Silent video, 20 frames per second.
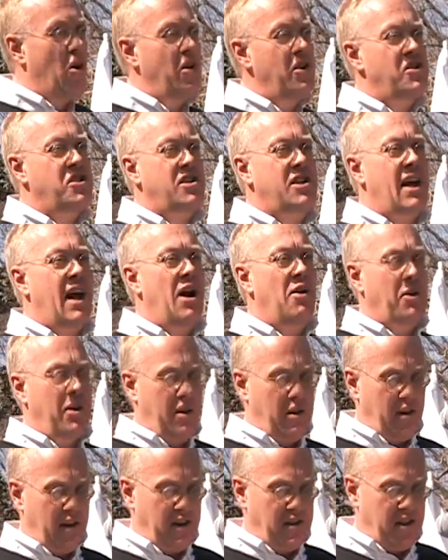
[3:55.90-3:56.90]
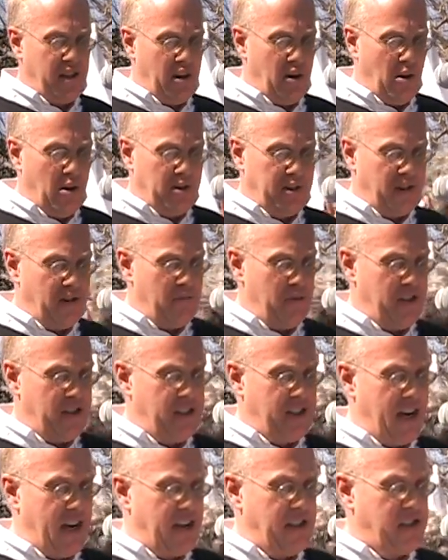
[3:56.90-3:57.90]
is touted as the ultimate
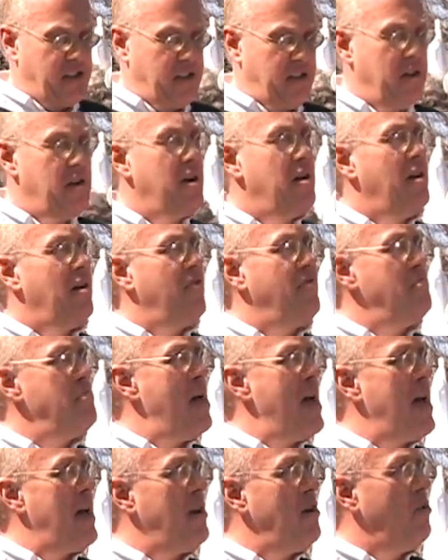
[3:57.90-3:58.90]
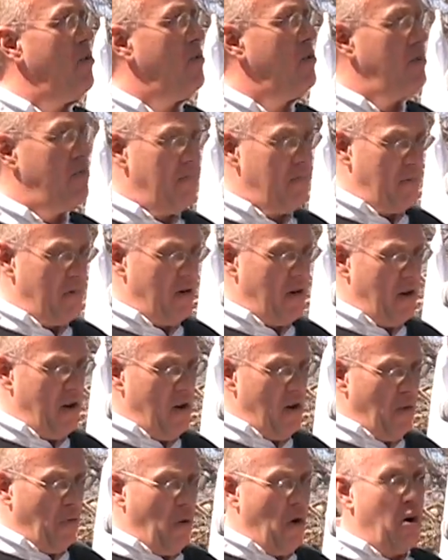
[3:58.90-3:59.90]
test of manhood.
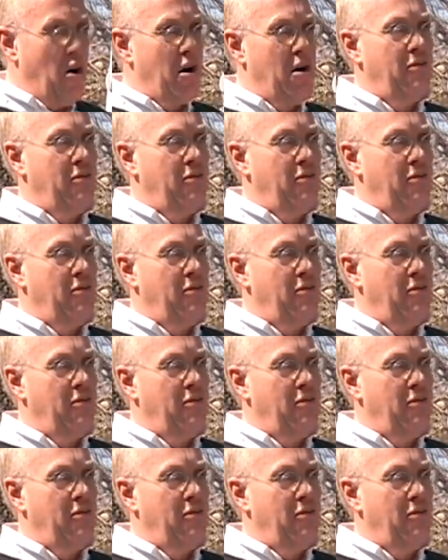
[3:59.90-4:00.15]
War